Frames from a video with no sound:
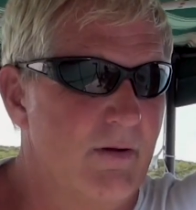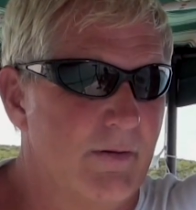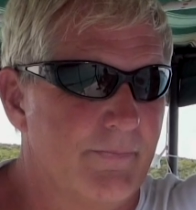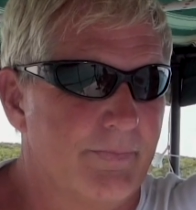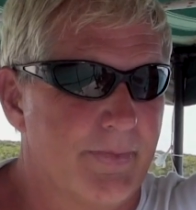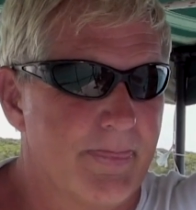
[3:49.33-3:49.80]
how
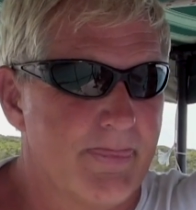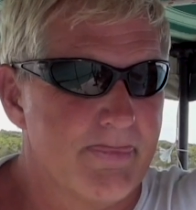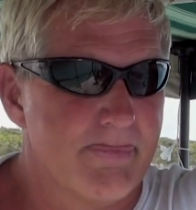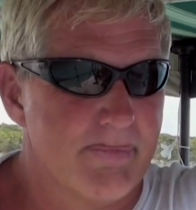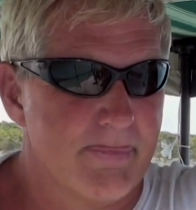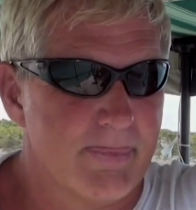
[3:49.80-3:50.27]
much how,
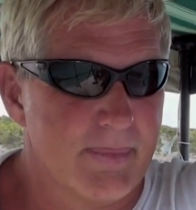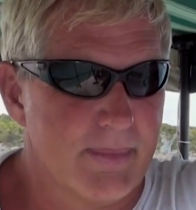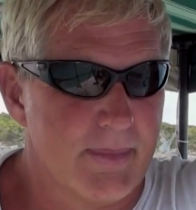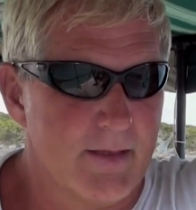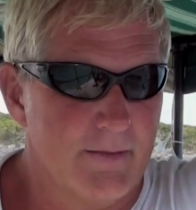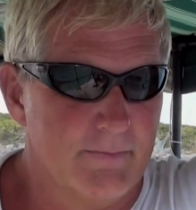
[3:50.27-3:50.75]
how much
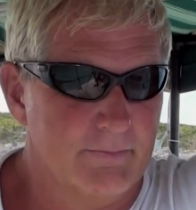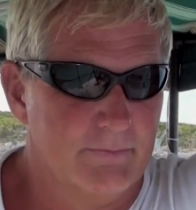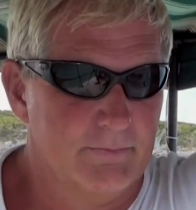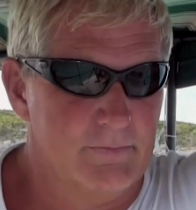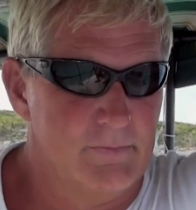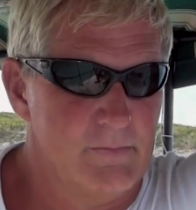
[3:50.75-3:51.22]
trouble you
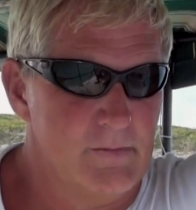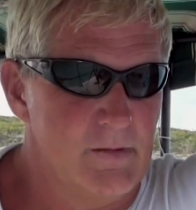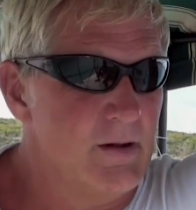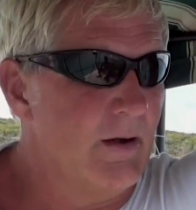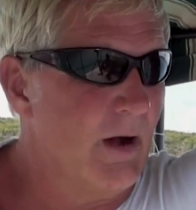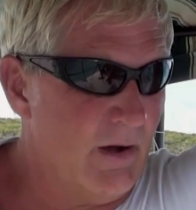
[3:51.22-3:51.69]
had in school. And